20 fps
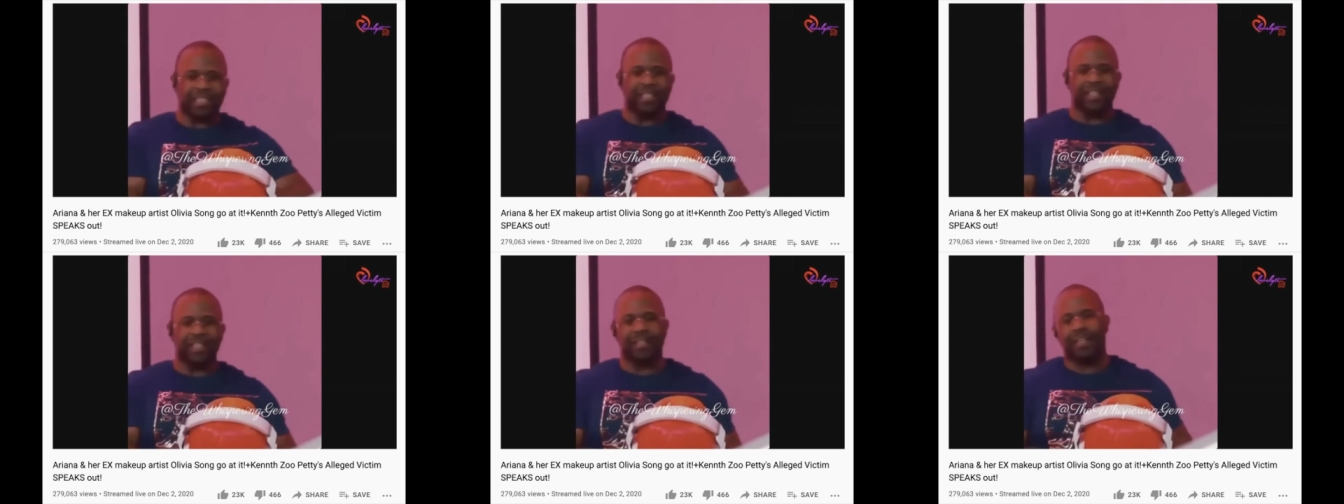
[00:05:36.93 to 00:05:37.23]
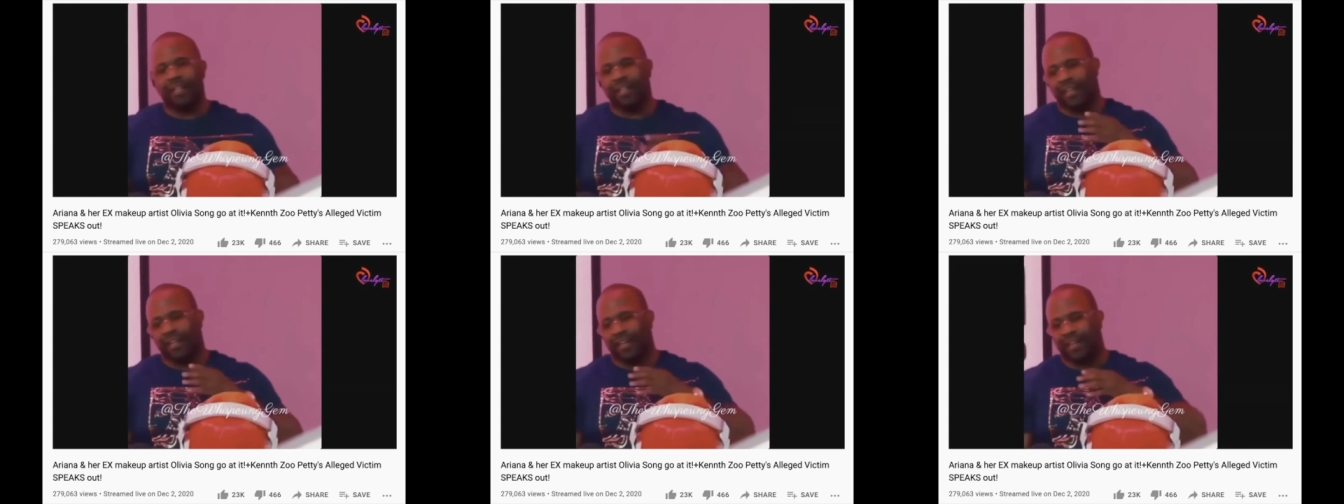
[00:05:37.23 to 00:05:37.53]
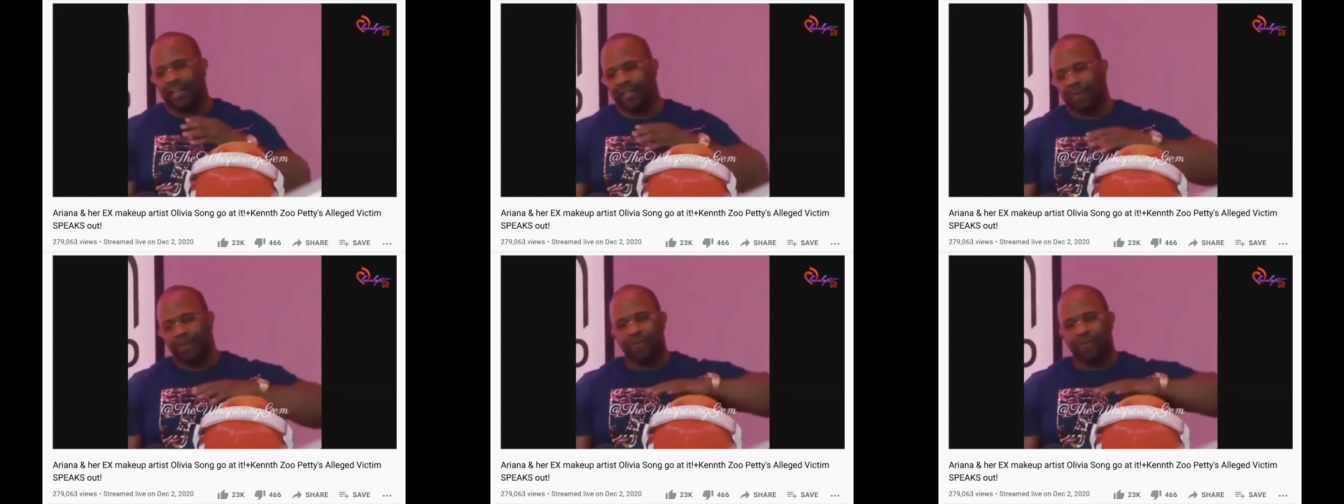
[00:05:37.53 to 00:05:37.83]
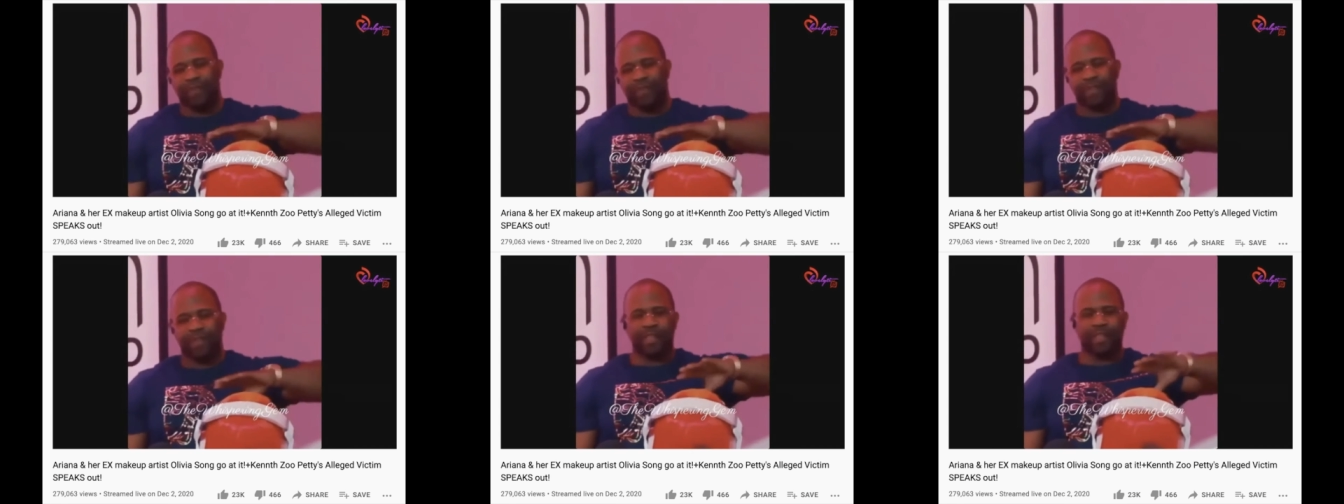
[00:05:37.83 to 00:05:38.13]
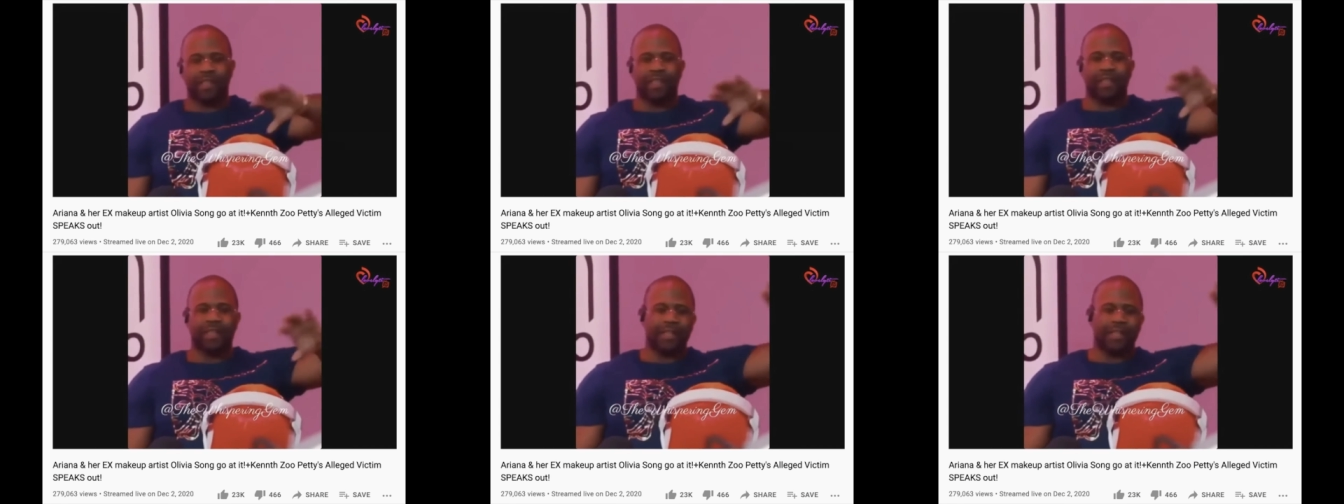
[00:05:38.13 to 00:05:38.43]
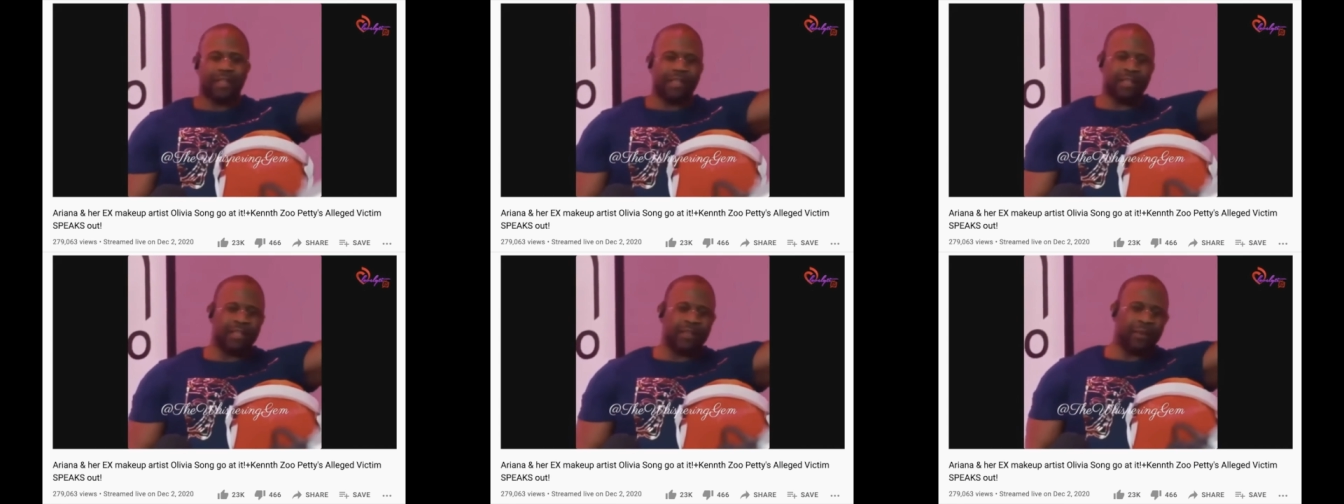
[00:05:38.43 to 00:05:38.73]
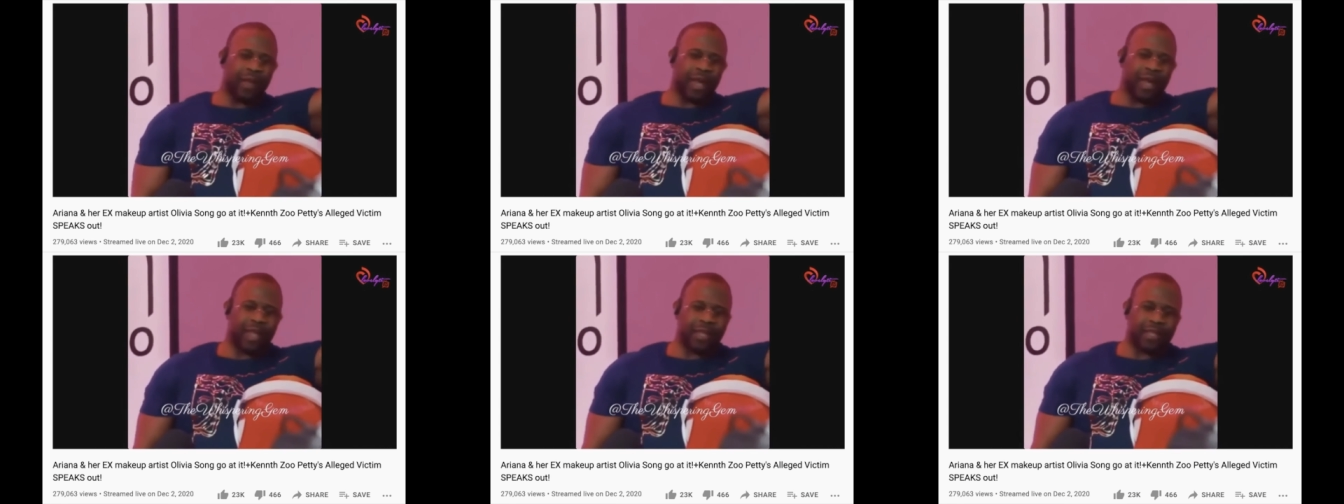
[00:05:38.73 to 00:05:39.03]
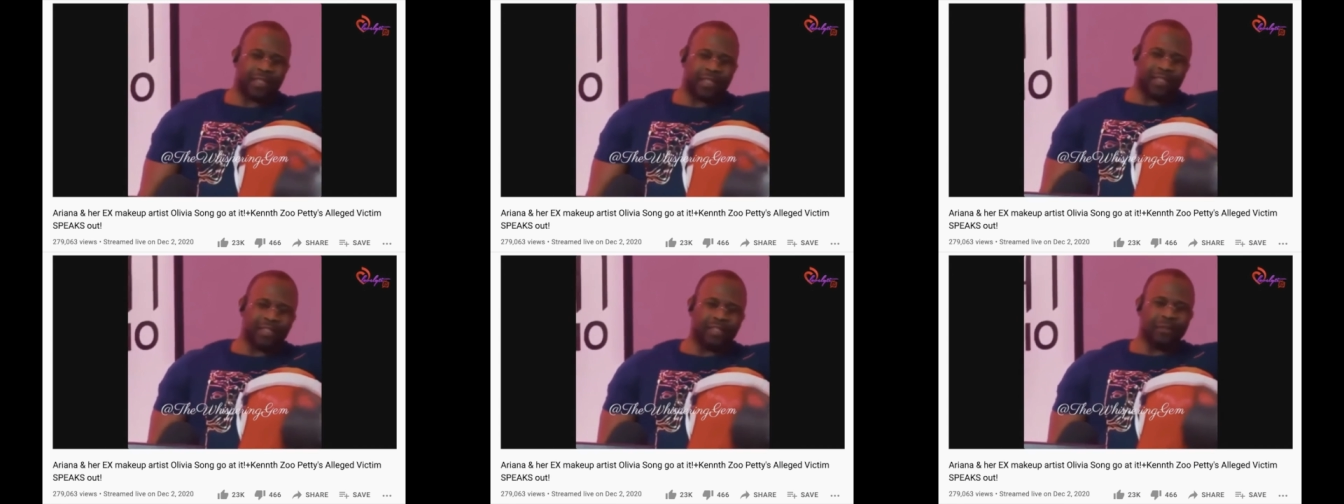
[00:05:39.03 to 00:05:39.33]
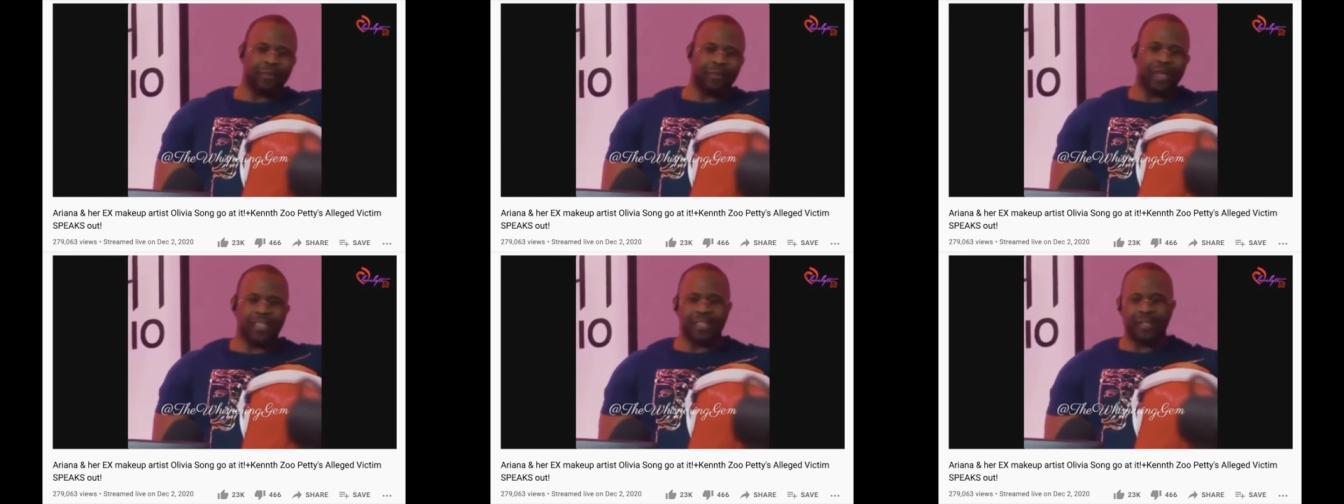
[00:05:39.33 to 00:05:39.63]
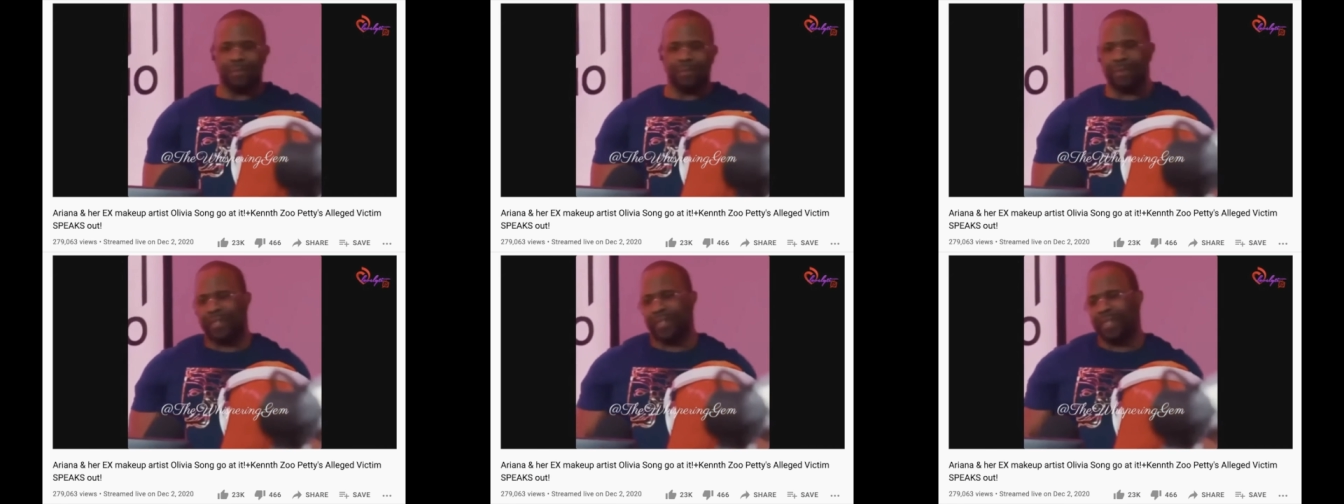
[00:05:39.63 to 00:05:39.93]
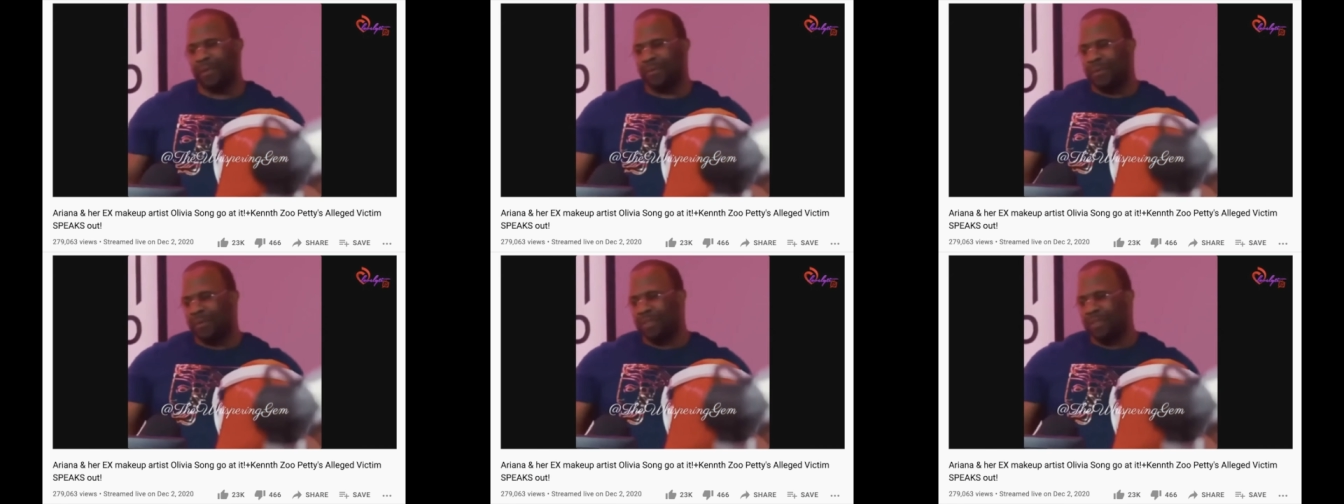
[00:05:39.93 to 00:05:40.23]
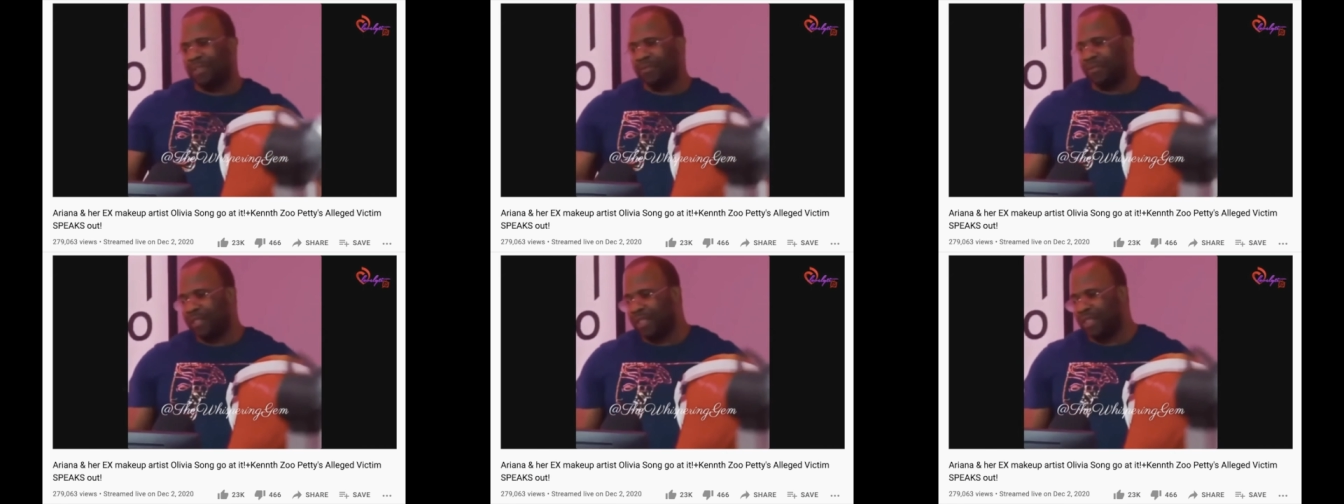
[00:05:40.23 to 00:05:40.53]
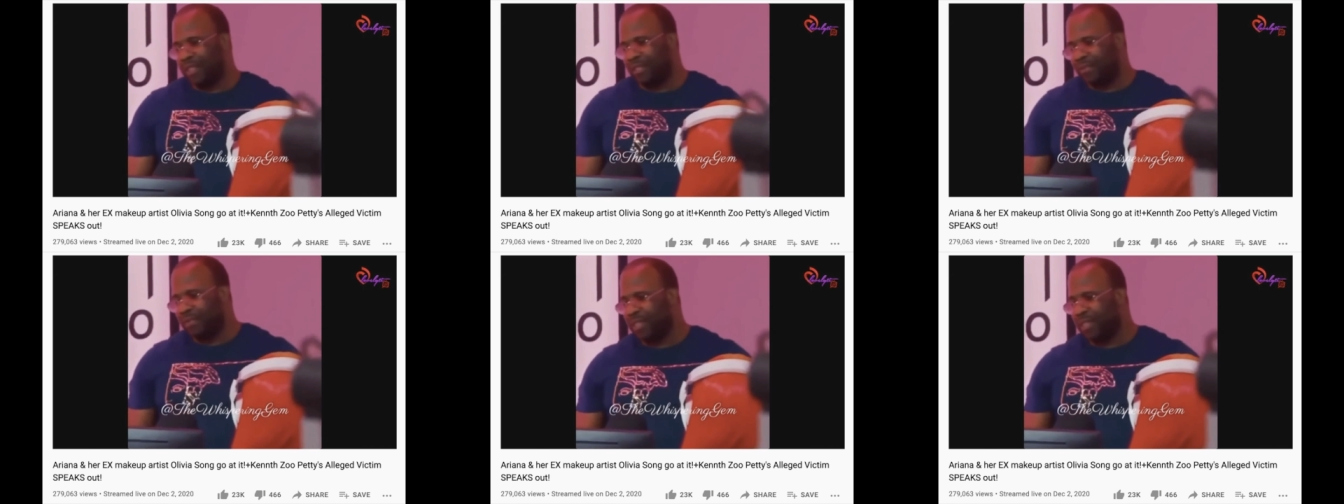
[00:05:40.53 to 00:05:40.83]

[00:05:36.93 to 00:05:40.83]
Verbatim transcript: it, listen, look, look, look. You had a situation, but it wasn't